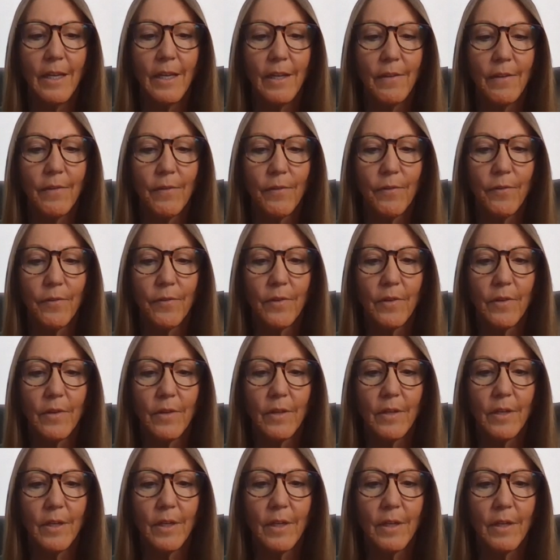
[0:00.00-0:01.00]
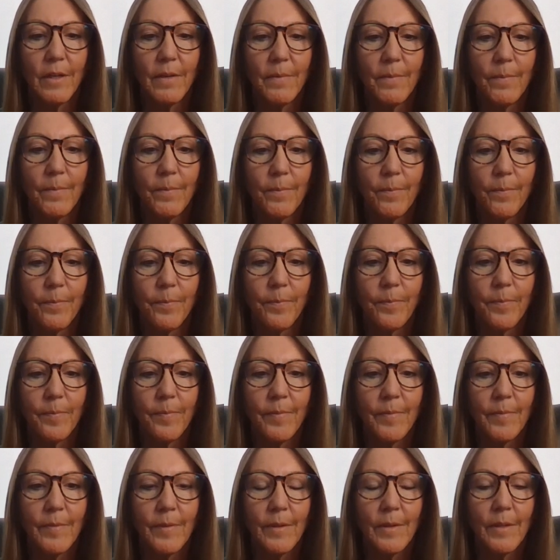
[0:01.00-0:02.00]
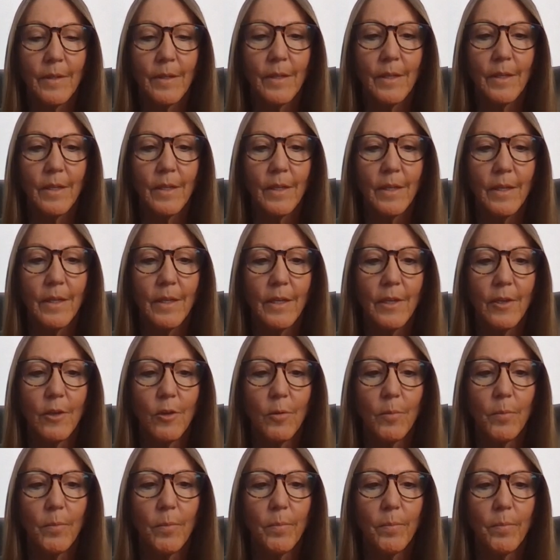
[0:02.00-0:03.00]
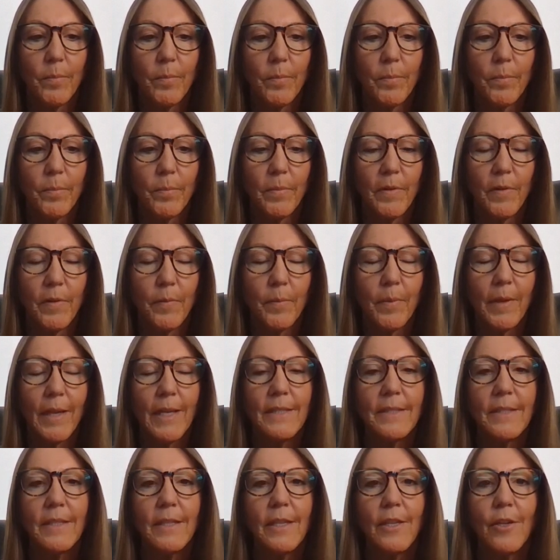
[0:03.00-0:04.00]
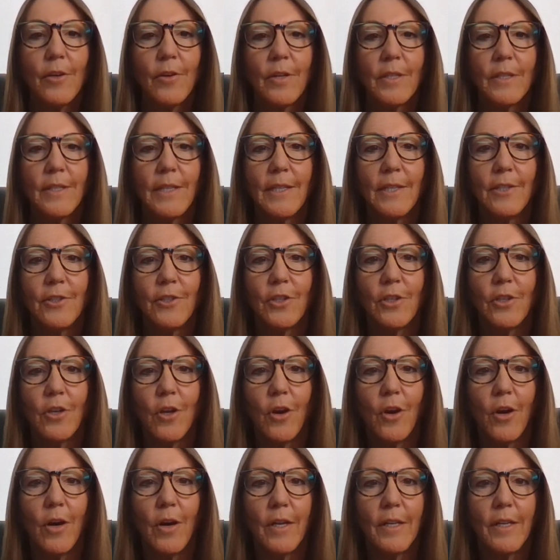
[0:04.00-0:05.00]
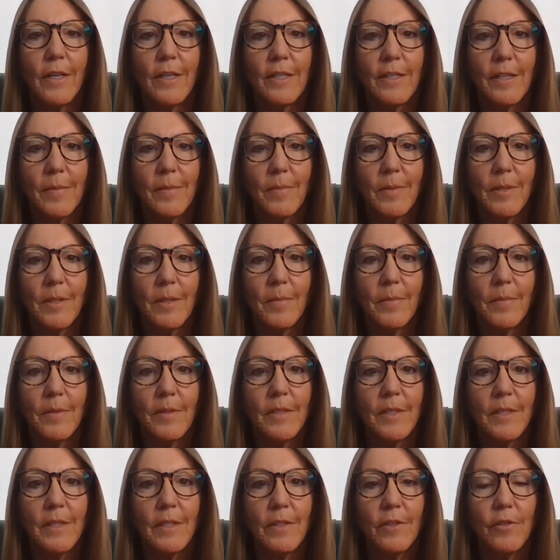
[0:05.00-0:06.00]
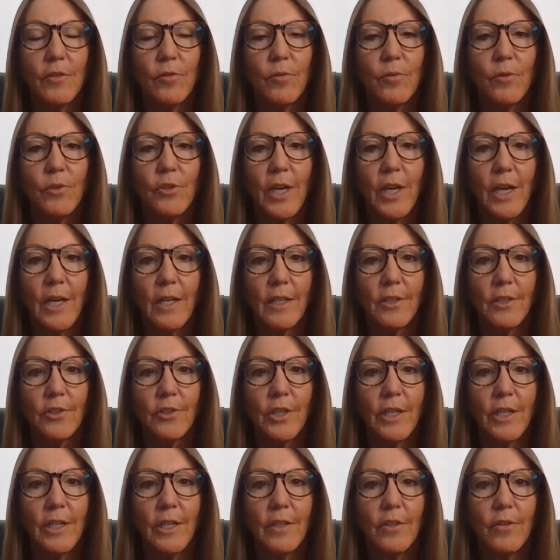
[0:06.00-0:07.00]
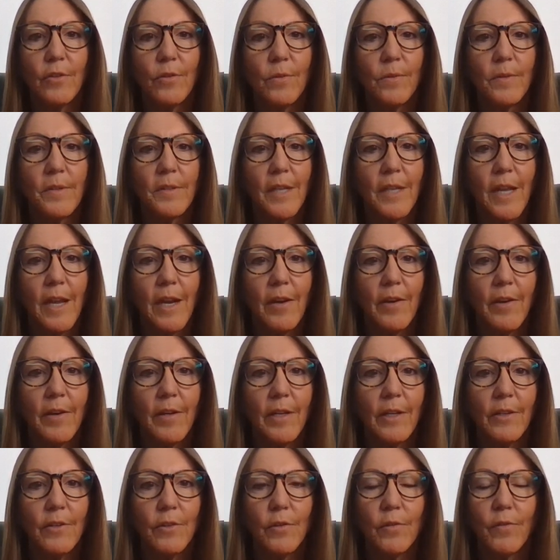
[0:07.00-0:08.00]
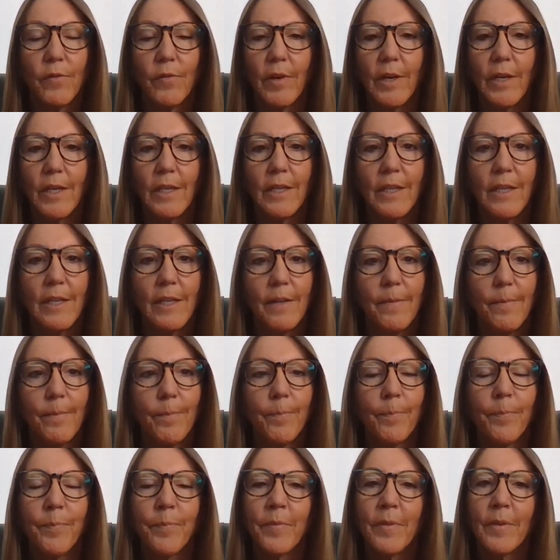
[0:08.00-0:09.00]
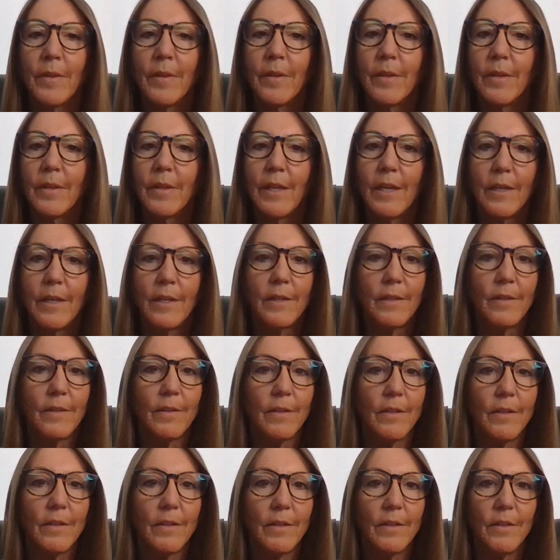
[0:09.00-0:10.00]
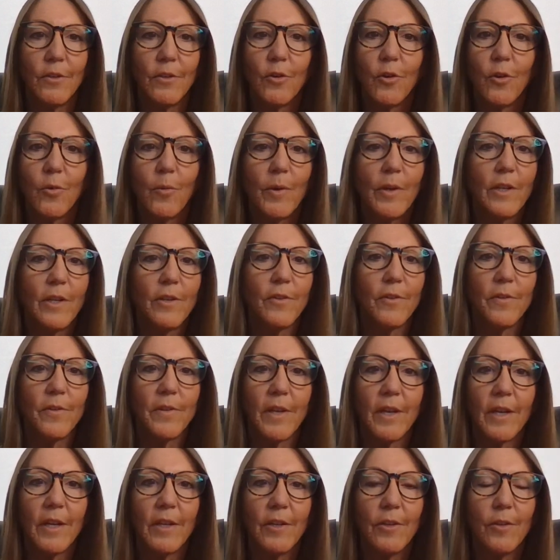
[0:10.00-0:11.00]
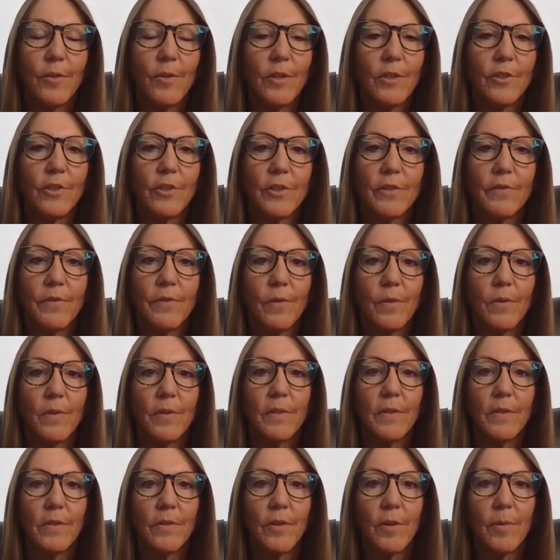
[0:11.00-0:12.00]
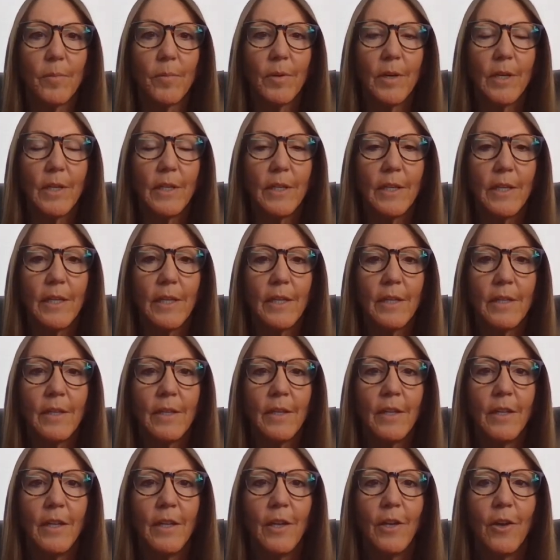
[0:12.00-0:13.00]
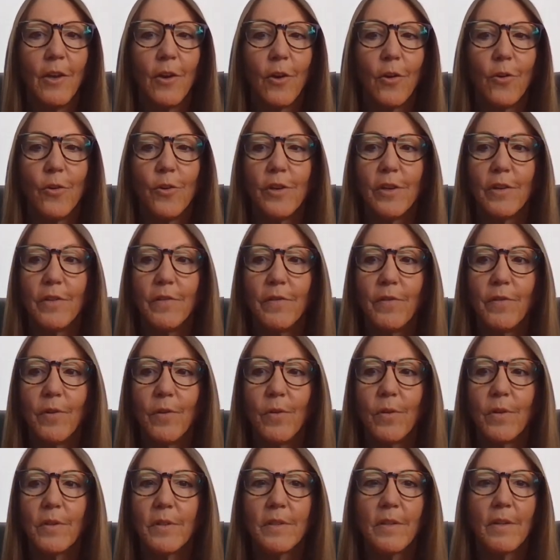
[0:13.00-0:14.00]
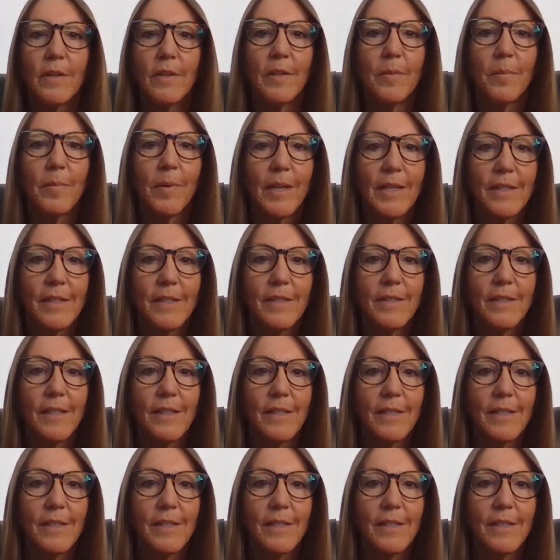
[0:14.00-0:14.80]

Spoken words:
if you know, if placing your attention on the symptoms is too challenging, too scary, too frightening, then you don't want to do that. You can just focus on your breathing, or you can focus on a pleasant